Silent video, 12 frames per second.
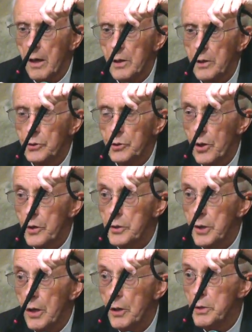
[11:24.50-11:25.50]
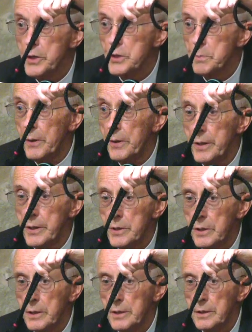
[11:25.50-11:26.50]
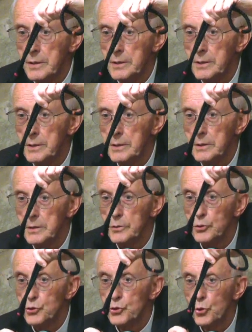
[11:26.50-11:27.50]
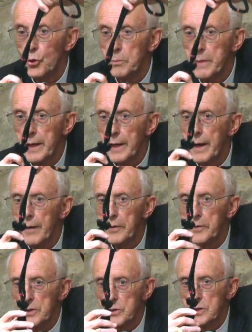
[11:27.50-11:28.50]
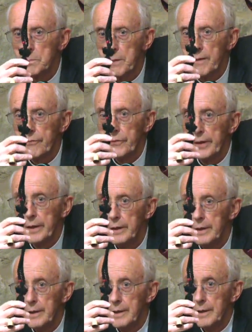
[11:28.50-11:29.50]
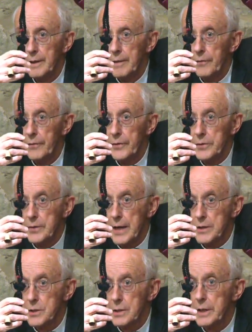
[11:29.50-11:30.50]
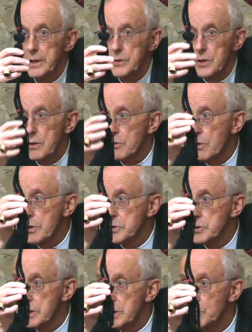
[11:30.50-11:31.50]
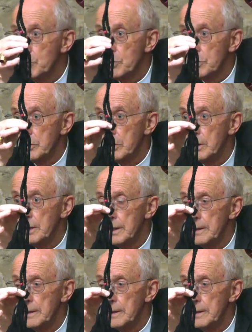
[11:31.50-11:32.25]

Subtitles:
O God, the Holy Spirit, draw me, and just above the tassel is a cross in wool.